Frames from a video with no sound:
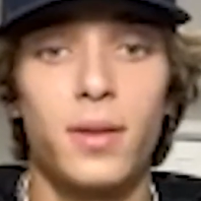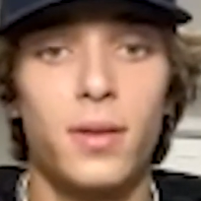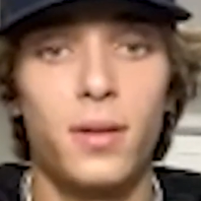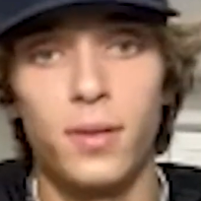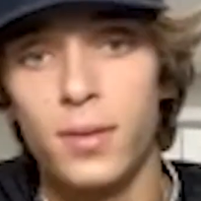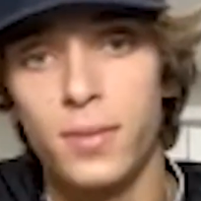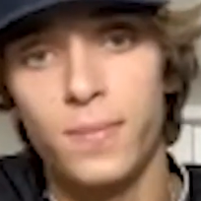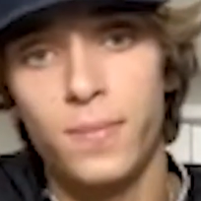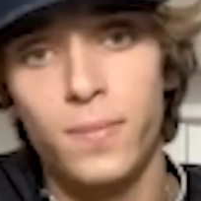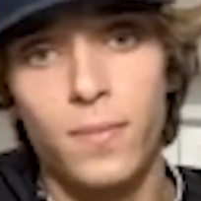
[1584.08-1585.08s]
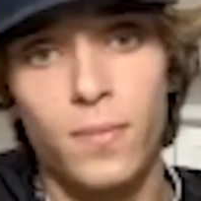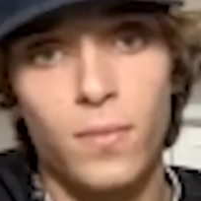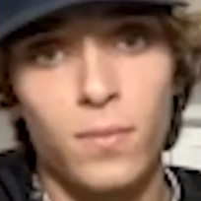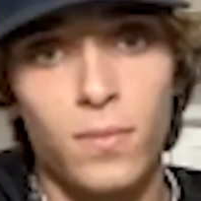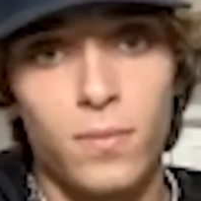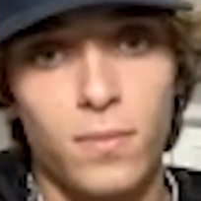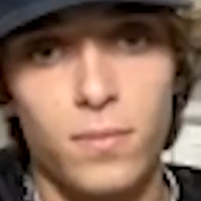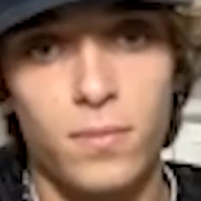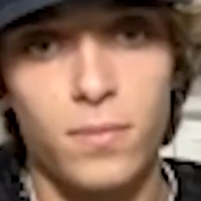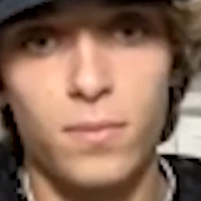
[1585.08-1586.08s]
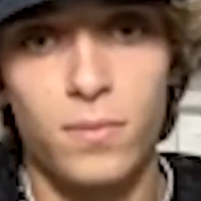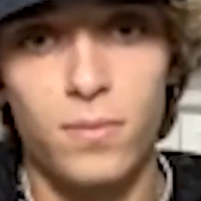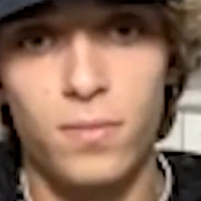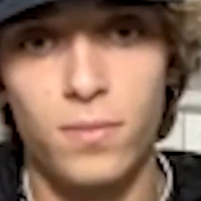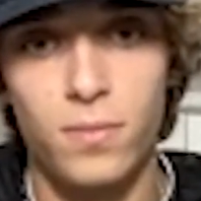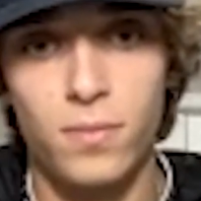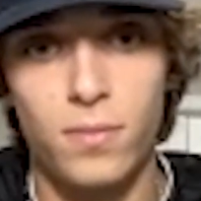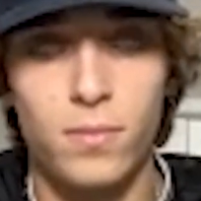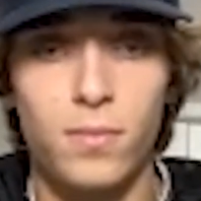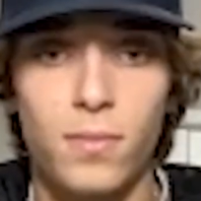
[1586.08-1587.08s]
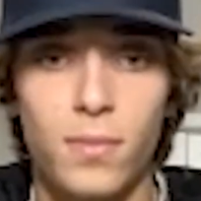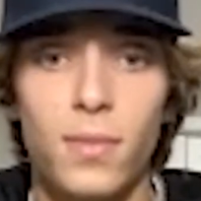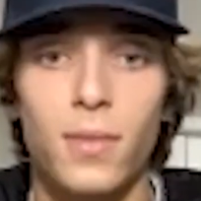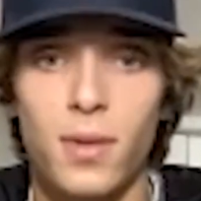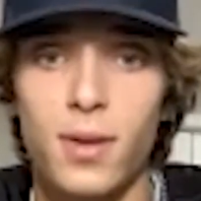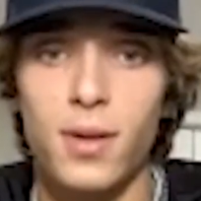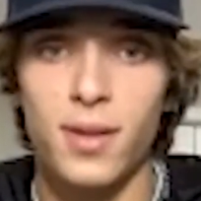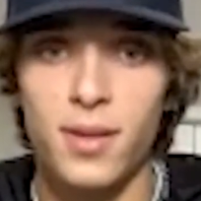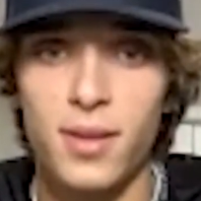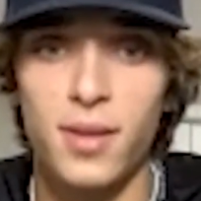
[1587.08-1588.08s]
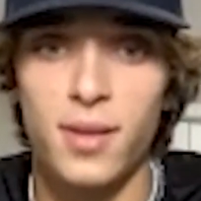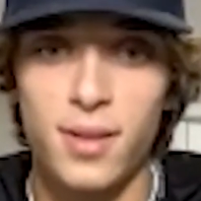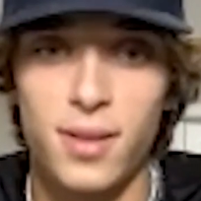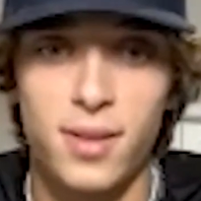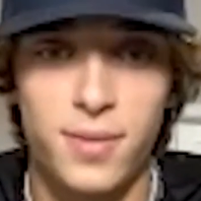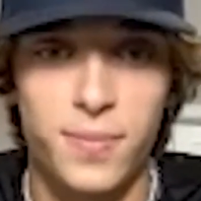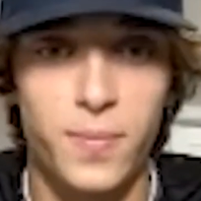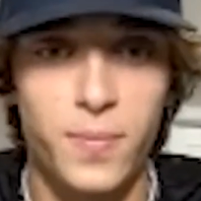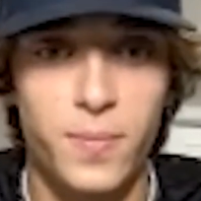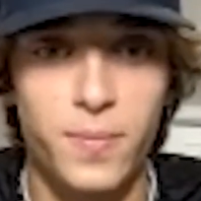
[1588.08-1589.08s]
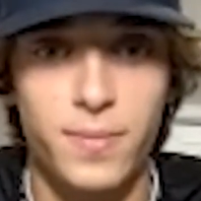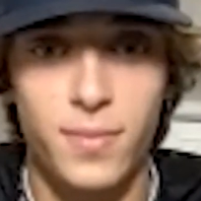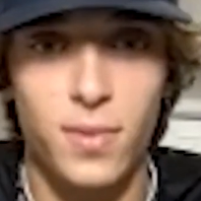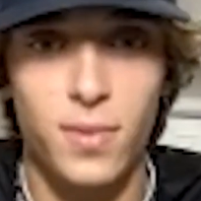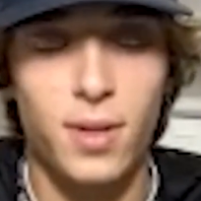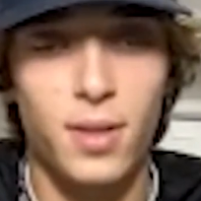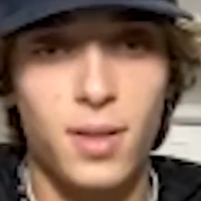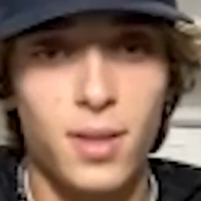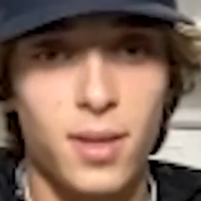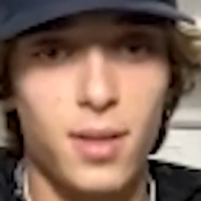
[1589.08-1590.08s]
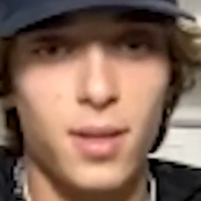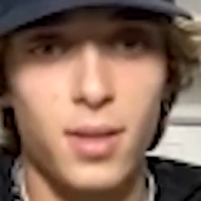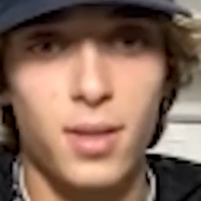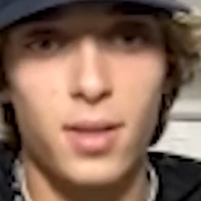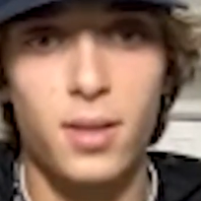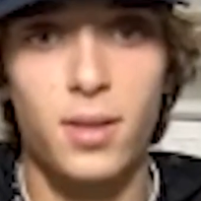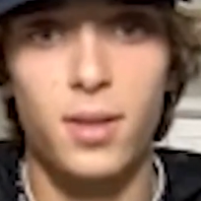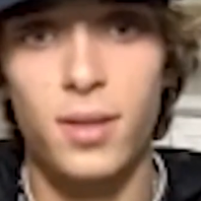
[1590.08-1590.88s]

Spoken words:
[no speech]